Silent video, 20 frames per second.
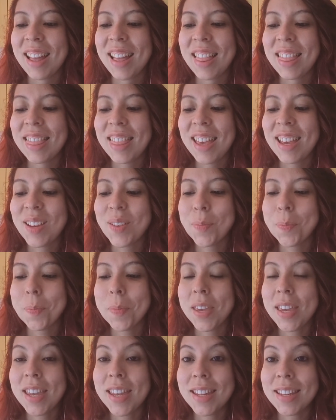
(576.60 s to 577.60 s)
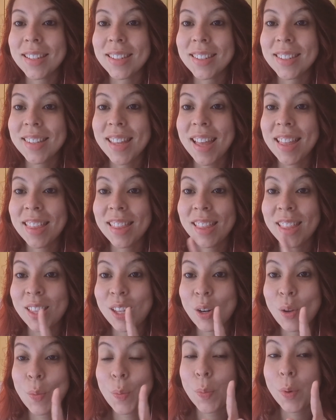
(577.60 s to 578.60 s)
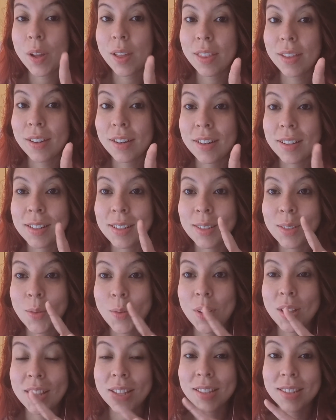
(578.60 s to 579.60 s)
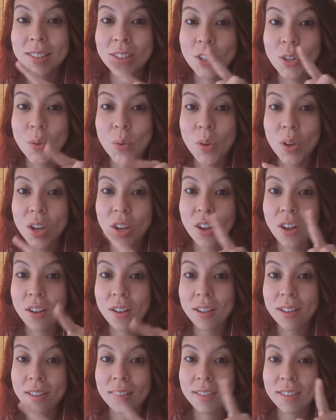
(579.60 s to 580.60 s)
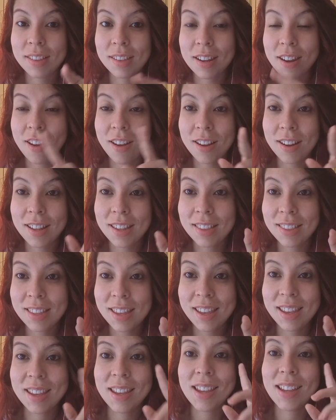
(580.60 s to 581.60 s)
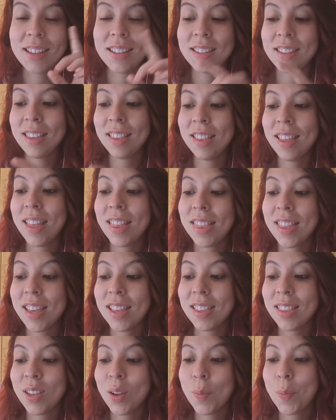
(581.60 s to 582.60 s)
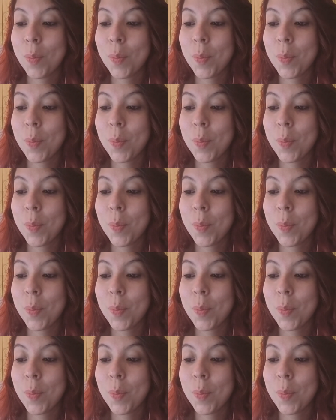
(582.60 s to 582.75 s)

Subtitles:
That means that the little brother is the one that's doing all of the naughty things, and they think that